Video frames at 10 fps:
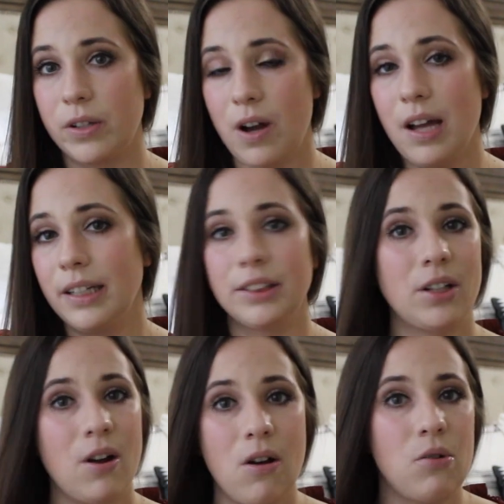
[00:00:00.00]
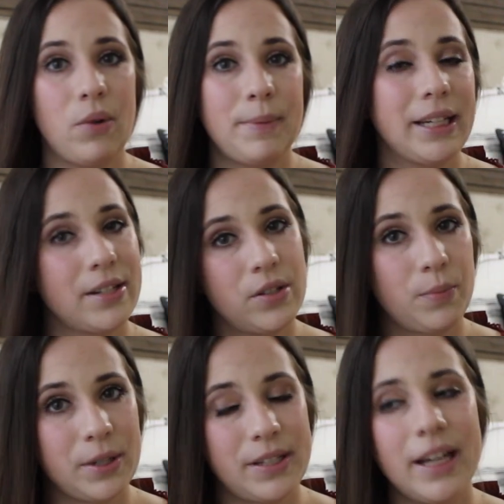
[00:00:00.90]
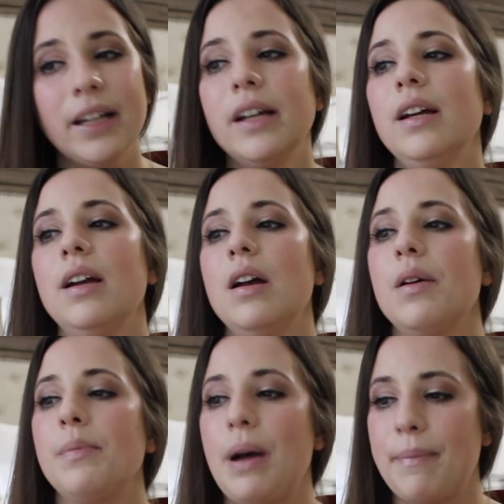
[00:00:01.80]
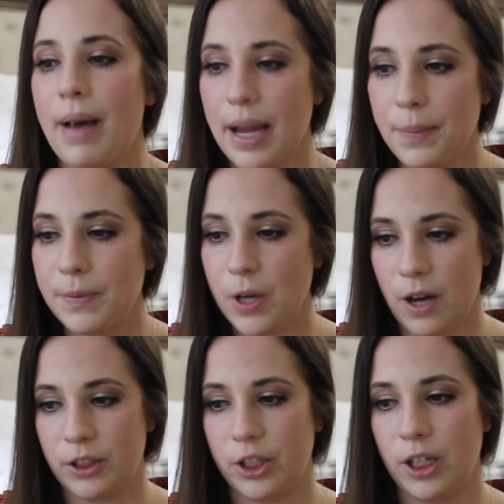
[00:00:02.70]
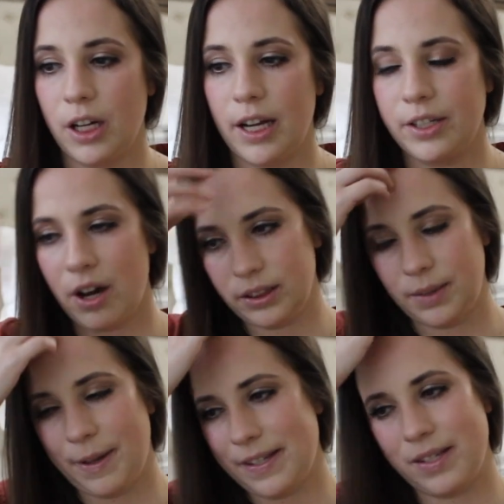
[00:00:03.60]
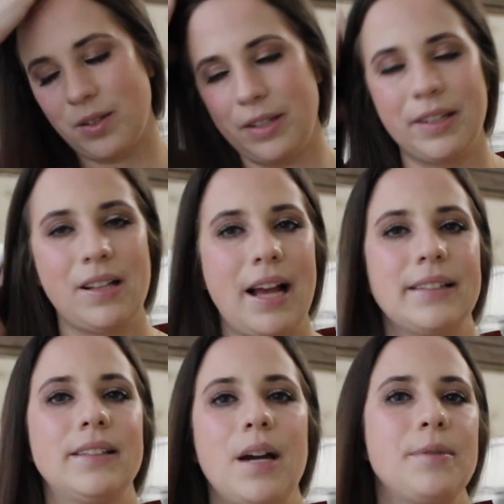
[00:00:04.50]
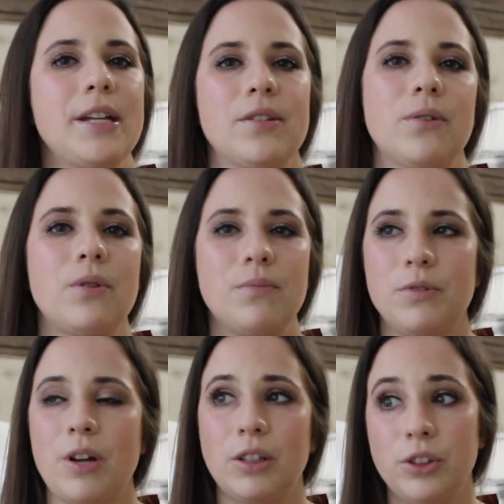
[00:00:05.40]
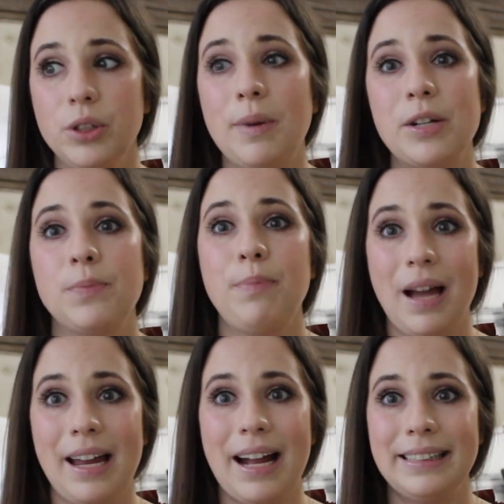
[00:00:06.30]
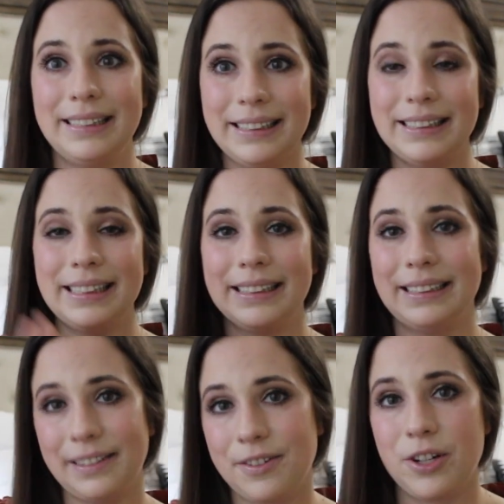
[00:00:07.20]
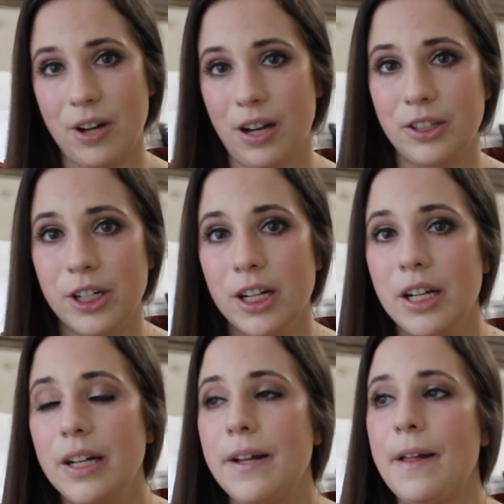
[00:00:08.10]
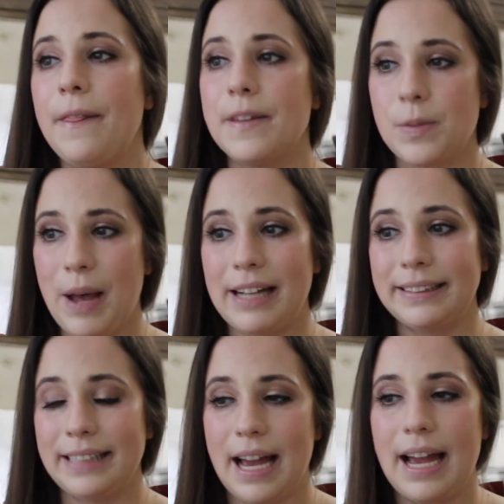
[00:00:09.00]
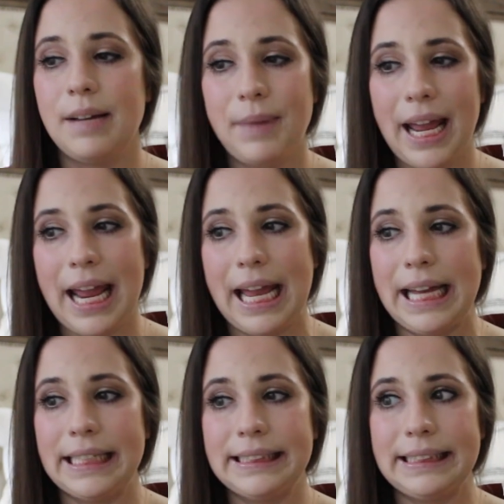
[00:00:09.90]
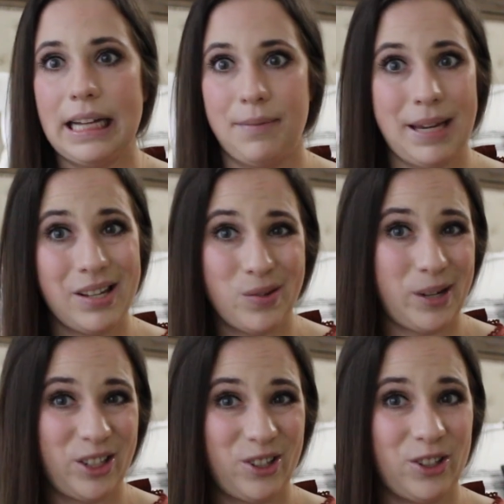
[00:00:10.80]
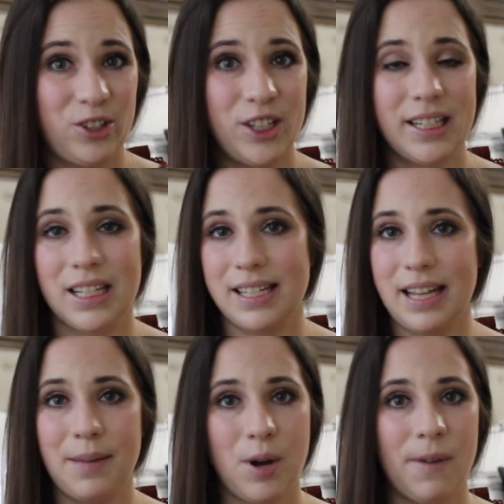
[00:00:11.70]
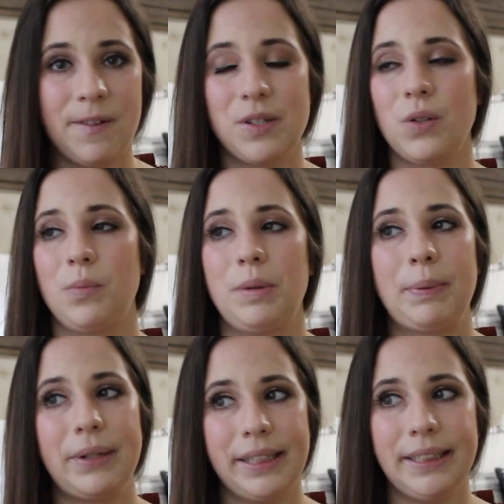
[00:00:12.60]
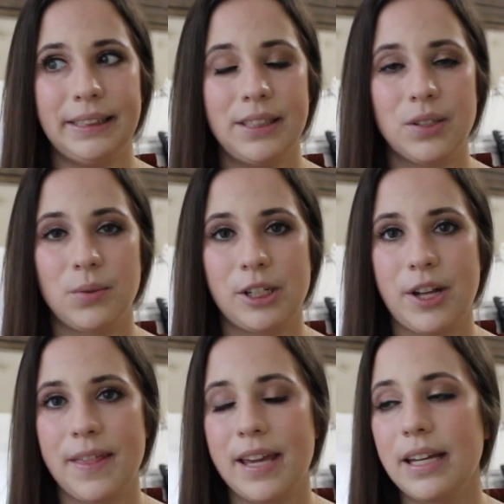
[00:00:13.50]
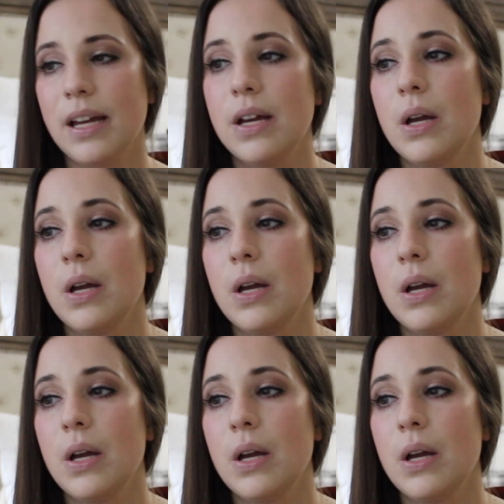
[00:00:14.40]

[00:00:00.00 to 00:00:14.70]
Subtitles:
or not, because not all women get super sick. But my doctor, I talked about this a little in the last update, so I won't talk too much, but I did see a different doctor this past time, and I may switch. She's in the same office, so it'd be pretty easy to switch, I think.